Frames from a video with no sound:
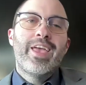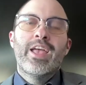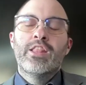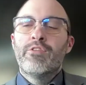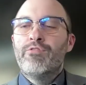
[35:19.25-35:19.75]

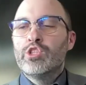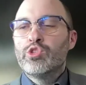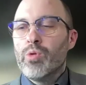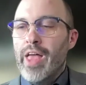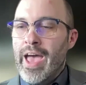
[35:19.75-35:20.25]

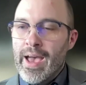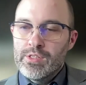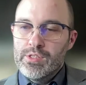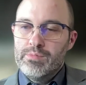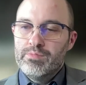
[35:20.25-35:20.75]
Individual
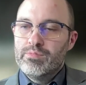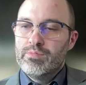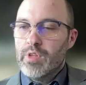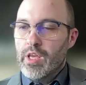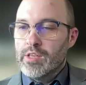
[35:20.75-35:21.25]
acts,
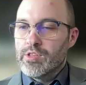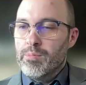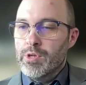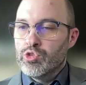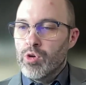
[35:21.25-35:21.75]
as can
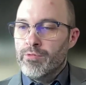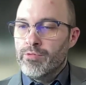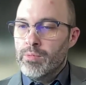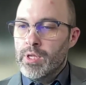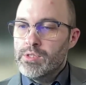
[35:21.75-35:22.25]
be drawn
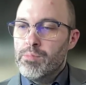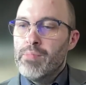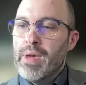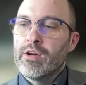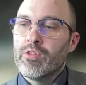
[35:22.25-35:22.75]
from this,
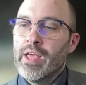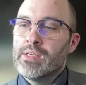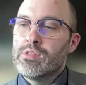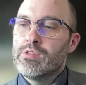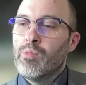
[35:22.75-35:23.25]
matter
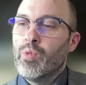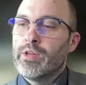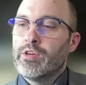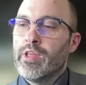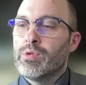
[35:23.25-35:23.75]
less than
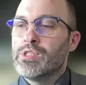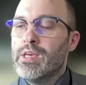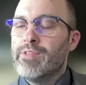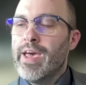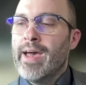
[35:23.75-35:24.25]
whether they
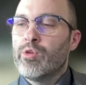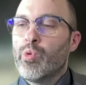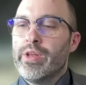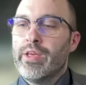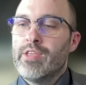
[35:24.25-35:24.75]
received
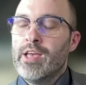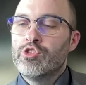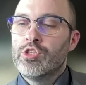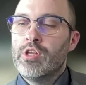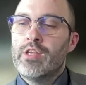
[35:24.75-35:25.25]
adequate
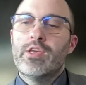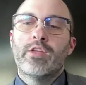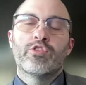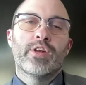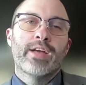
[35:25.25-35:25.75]
attention in the
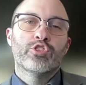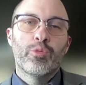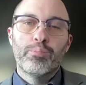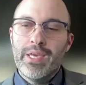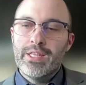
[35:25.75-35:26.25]
international
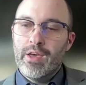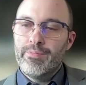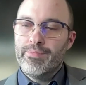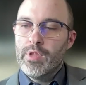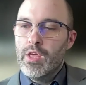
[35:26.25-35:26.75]
media.
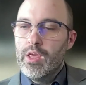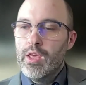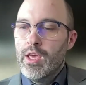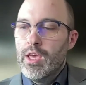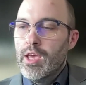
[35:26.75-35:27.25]

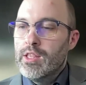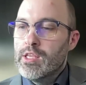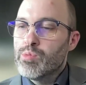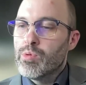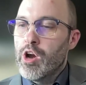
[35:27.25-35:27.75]
In
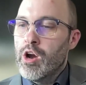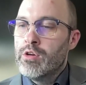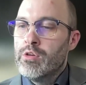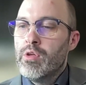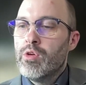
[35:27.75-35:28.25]
this
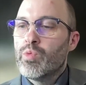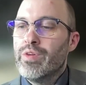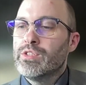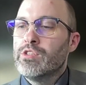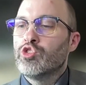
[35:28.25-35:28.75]
regard,
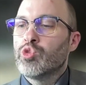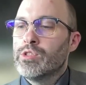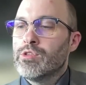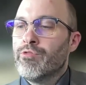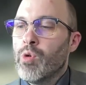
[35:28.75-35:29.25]
Grievous's choice
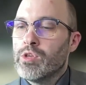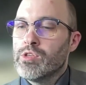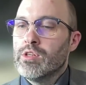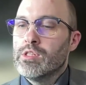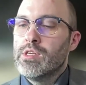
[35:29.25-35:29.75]
to focus
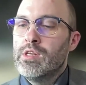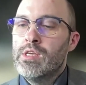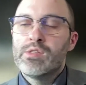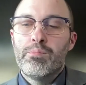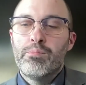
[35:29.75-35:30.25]
on the
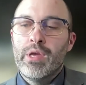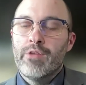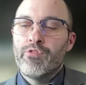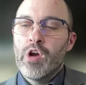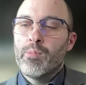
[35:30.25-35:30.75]
cities made
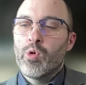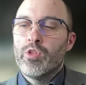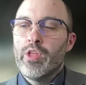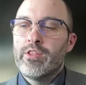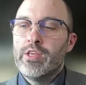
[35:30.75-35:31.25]
it far more
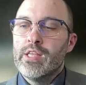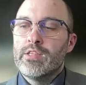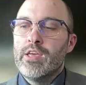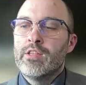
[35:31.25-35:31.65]
likely that